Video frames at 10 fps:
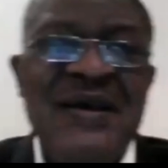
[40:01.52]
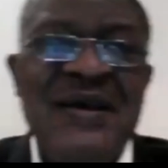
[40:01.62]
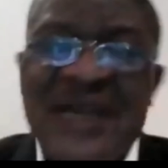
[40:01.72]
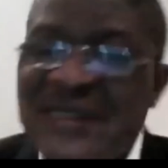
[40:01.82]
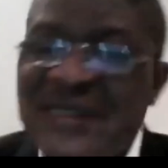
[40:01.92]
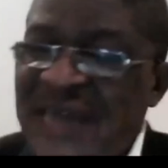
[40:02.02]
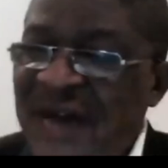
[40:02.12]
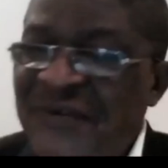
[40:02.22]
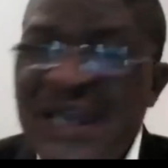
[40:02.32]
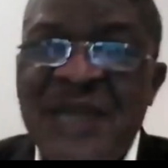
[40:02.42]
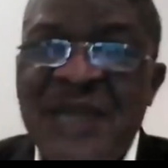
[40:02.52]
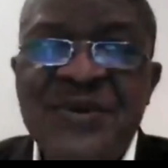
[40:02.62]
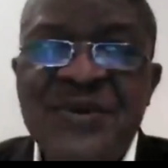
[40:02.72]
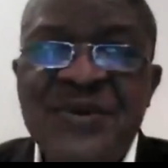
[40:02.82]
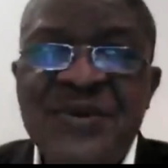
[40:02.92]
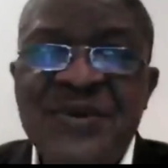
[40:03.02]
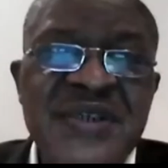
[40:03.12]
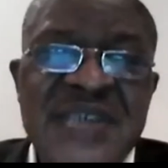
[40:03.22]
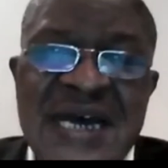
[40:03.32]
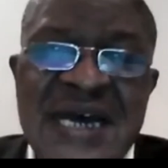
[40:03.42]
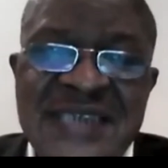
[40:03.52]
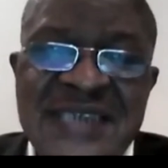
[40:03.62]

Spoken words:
that are available to us as